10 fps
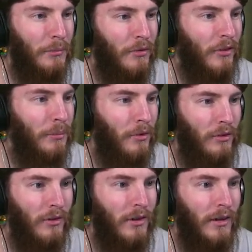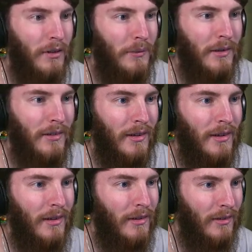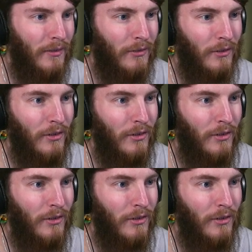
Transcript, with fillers: not move the personal documents. We'll